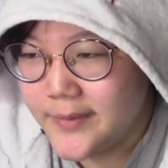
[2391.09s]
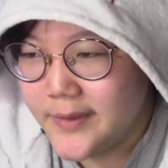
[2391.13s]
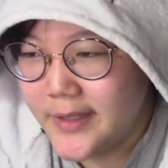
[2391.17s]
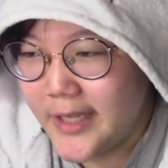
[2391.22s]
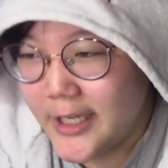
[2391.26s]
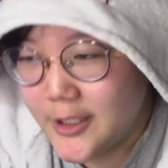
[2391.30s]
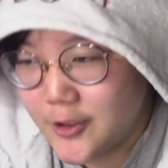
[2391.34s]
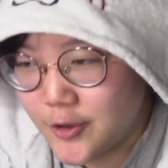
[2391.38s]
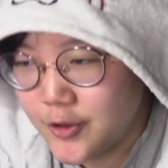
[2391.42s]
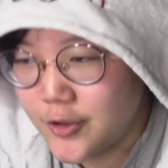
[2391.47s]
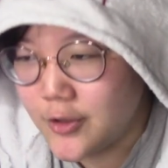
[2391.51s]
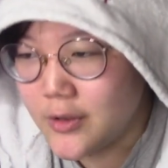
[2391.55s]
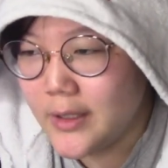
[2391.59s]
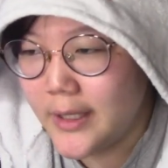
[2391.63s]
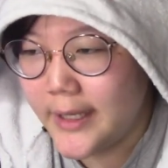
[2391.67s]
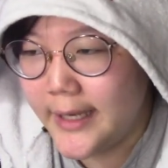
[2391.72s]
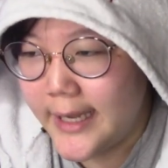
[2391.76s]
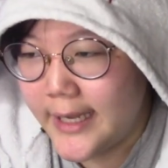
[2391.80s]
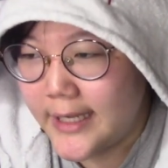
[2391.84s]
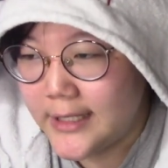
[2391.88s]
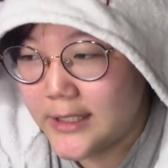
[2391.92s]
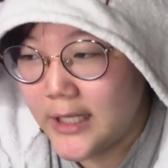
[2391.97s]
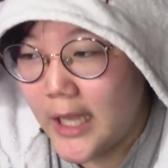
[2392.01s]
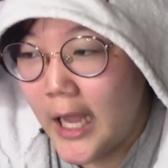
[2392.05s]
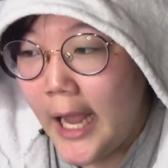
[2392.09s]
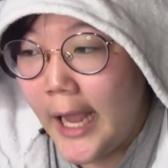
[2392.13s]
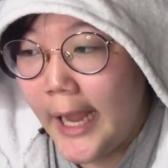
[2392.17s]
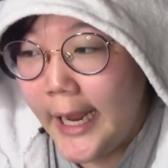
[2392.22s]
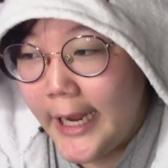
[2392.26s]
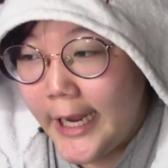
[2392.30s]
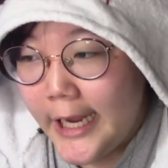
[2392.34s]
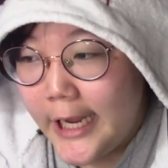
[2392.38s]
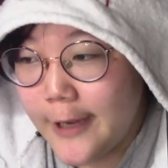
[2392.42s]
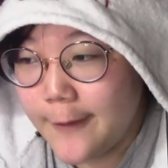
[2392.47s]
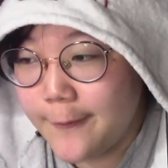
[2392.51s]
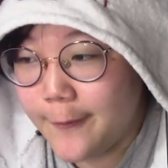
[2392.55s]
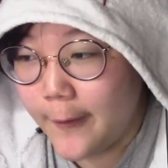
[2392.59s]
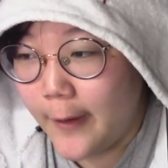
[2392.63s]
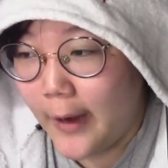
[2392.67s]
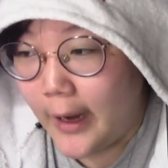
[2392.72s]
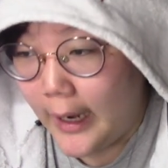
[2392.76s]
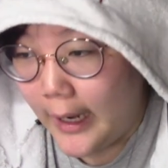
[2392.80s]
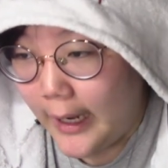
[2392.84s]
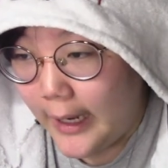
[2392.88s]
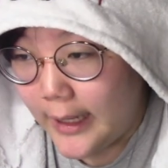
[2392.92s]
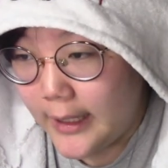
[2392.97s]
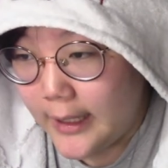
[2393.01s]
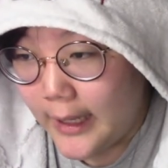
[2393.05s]
It truly is. If
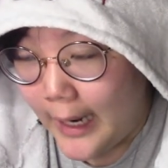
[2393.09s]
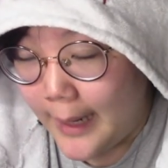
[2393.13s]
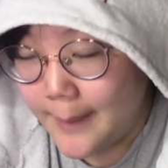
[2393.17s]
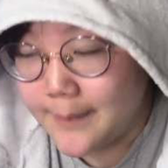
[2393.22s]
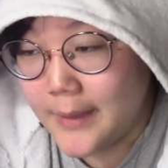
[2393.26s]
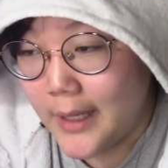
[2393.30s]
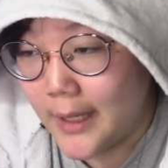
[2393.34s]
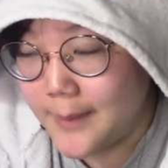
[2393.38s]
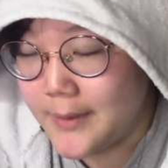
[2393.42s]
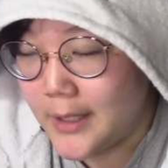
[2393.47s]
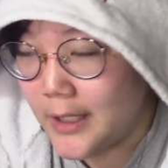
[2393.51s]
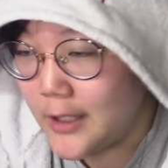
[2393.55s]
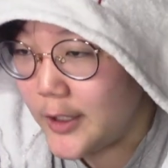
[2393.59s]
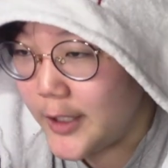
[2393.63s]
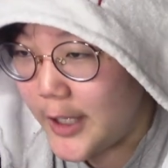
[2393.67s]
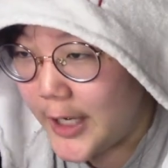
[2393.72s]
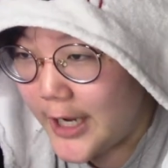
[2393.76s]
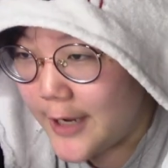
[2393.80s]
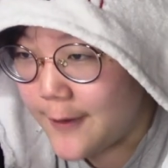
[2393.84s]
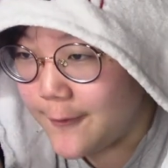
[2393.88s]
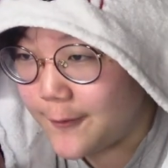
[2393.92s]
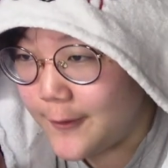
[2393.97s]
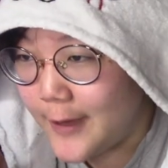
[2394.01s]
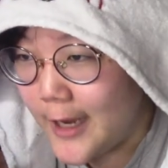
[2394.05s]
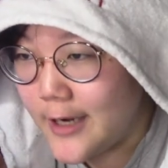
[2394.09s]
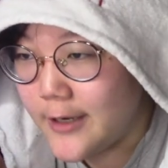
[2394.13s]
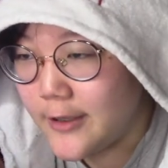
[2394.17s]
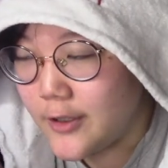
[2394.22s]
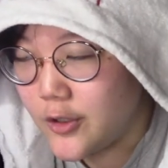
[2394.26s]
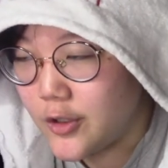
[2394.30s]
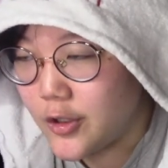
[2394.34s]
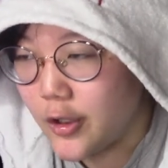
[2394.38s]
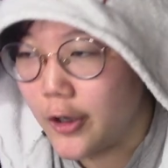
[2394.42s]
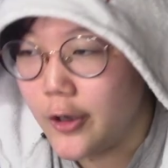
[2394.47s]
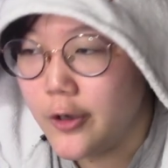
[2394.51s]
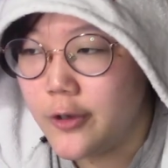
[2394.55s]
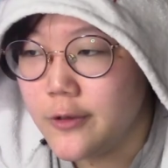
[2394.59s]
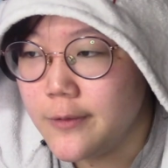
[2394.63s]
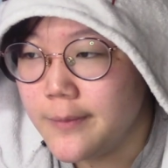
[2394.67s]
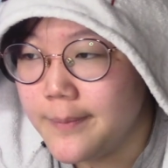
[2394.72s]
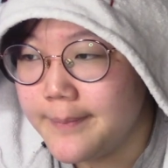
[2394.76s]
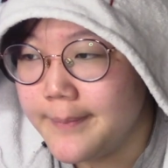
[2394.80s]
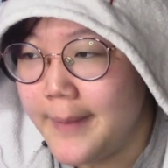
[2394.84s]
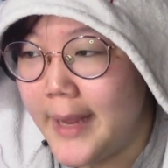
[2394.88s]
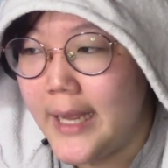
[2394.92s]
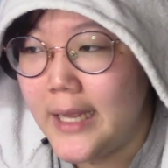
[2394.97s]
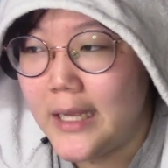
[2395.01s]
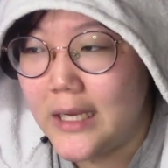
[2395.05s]
I'm telling you, if they don't
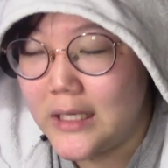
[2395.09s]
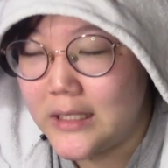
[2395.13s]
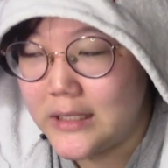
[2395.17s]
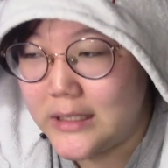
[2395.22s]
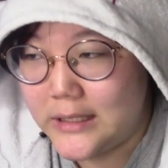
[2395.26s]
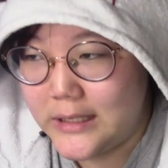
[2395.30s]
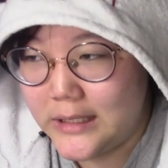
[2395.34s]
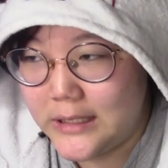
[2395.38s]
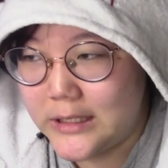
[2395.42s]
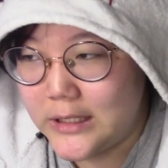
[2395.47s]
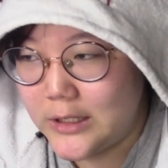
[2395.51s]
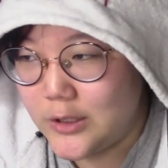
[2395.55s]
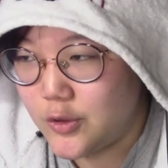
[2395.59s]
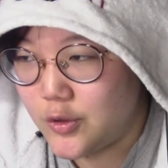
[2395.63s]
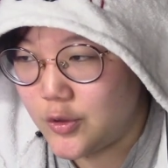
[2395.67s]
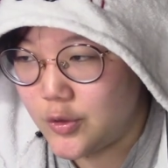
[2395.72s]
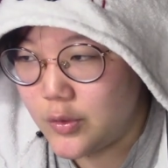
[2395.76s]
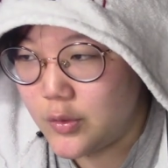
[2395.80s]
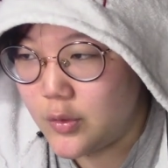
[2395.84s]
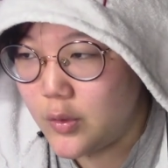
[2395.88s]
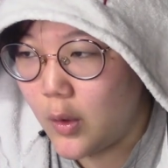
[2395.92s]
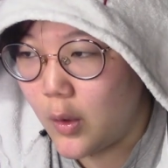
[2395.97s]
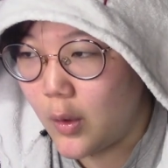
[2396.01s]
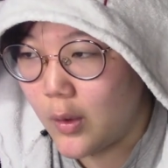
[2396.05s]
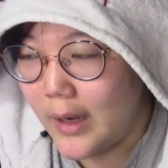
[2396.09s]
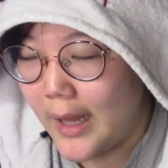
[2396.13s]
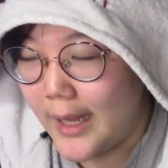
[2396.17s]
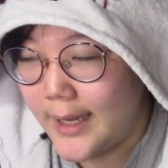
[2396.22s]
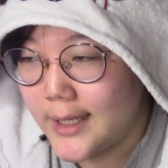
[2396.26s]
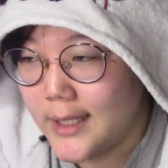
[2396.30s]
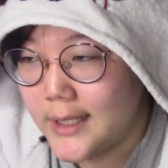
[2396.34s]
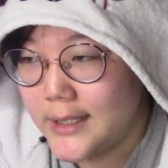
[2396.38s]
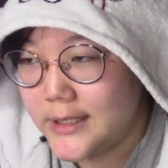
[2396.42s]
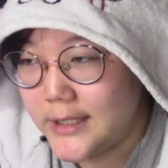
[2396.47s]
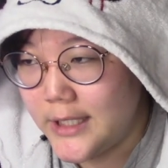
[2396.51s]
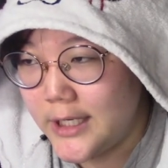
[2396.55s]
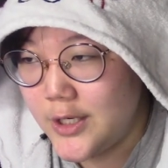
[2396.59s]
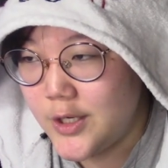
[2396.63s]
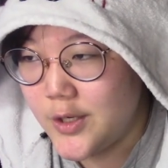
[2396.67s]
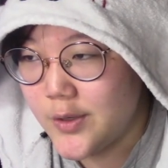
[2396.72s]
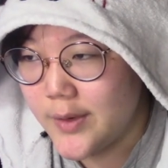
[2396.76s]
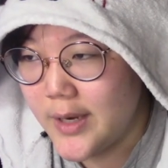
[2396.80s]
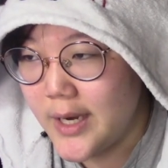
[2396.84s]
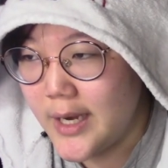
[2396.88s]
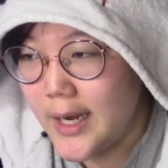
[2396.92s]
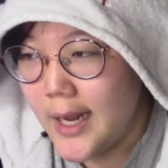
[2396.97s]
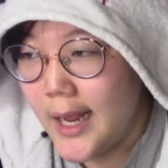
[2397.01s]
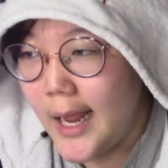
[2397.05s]
make a season 2 or like continue
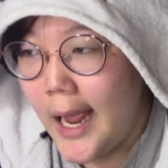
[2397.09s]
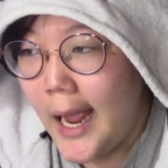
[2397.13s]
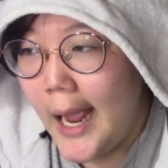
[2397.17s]
it,